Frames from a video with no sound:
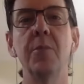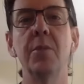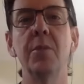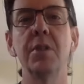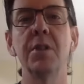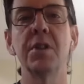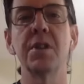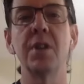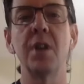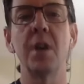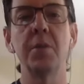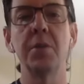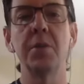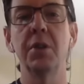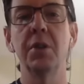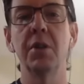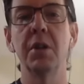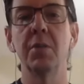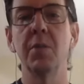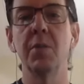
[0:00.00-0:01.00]
going to stop
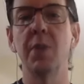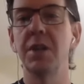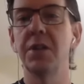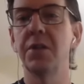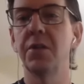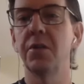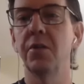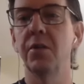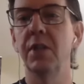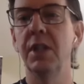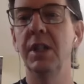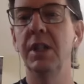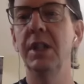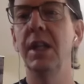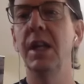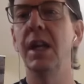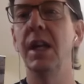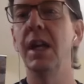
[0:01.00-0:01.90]
sharing my screen,